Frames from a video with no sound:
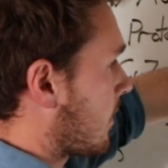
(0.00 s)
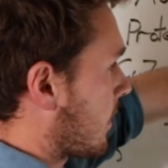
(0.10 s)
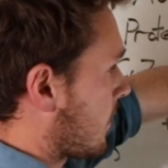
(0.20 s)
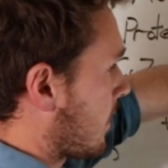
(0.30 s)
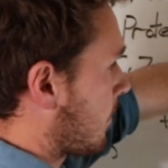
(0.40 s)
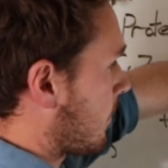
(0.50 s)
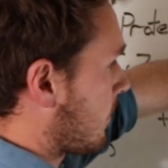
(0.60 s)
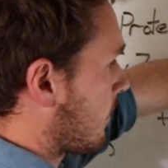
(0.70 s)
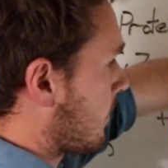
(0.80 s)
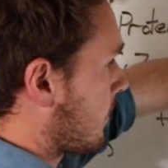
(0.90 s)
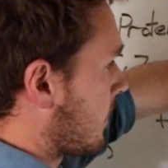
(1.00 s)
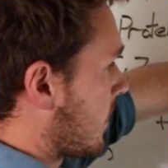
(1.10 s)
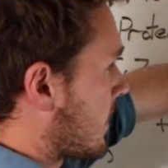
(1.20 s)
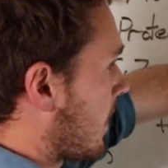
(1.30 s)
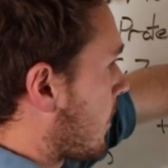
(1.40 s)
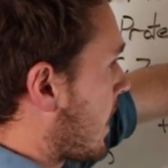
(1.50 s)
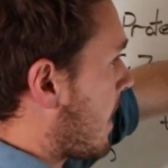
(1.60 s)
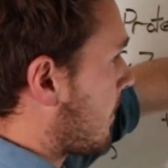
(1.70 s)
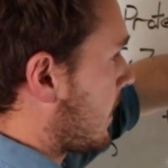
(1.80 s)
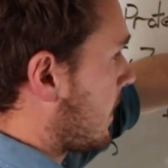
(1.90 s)
So the zinc went
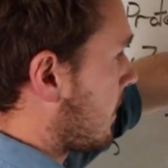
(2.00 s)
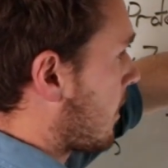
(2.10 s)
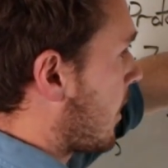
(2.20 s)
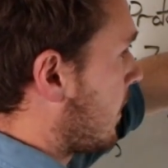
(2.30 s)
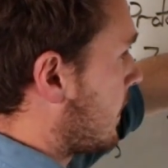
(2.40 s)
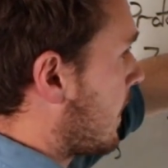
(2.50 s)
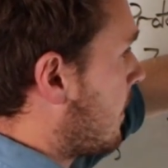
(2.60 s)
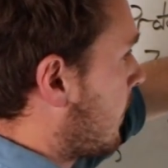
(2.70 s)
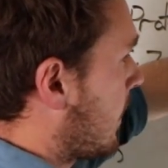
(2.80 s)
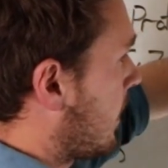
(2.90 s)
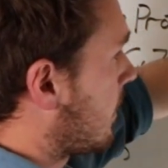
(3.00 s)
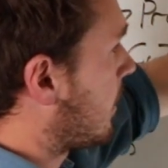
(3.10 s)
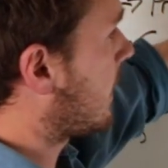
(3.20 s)
up, loaded into there, the